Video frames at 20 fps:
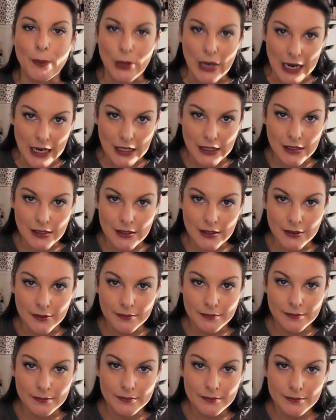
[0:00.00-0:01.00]
breaks.
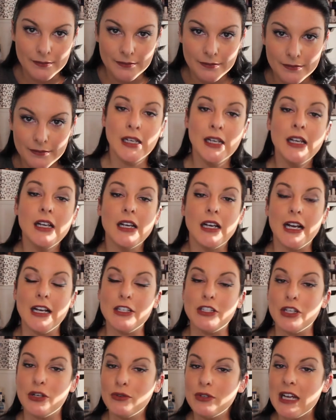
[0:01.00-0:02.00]
I
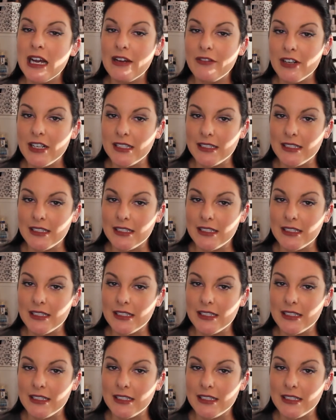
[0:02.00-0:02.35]
don't have an